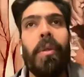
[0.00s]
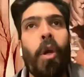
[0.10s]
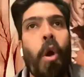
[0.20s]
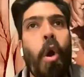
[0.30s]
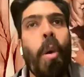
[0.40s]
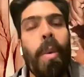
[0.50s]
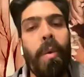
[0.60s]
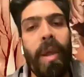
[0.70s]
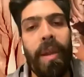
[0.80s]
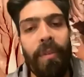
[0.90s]
home
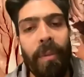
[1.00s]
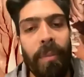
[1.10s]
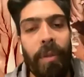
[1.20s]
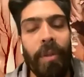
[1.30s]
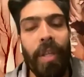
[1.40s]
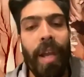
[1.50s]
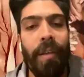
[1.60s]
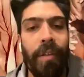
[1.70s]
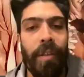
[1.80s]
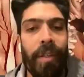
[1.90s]
away from
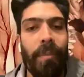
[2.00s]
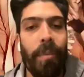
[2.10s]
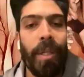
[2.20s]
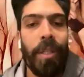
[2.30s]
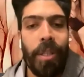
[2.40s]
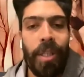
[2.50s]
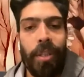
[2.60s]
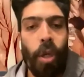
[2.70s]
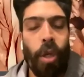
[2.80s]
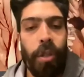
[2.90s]
Vrindavan and Braja.
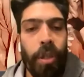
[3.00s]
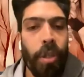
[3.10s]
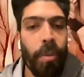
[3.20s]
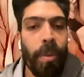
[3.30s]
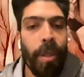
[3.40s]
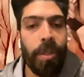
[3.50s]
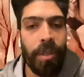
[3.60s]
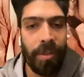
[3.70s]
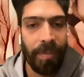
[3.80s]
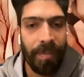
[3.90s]
It's called New Braja